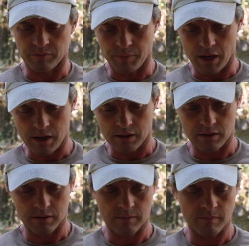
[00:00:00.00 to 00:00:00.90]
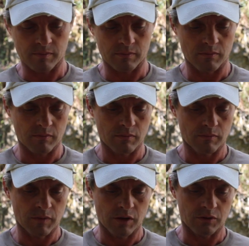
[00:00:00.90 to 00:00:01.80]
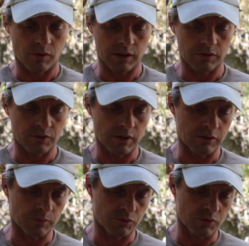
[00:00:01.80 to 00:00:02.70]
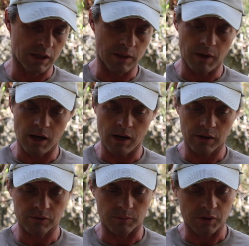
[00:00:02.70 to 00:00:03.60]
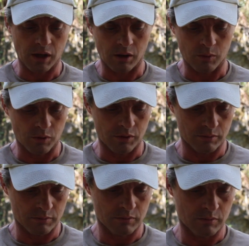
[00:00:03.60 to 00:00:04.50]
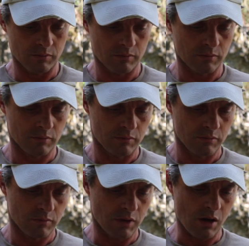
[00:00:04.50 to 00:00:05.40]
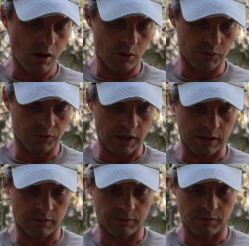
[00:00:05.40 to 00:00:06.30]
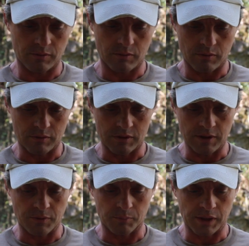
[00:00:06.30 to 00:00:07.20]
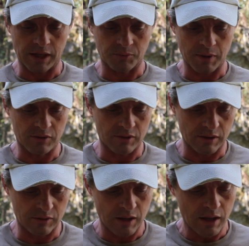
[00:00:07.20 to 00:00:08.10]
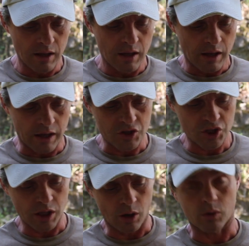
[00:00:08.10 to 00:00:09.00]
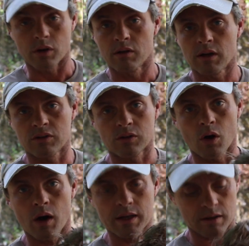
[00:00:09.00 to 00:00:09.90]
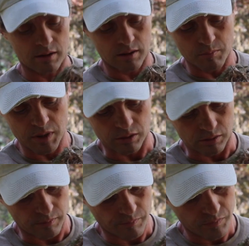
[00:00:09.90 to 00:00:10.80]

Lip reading: of bark. So I can see some stringy bark, some tallow wood, a whole stack of different plant species, and she oak has lined the middle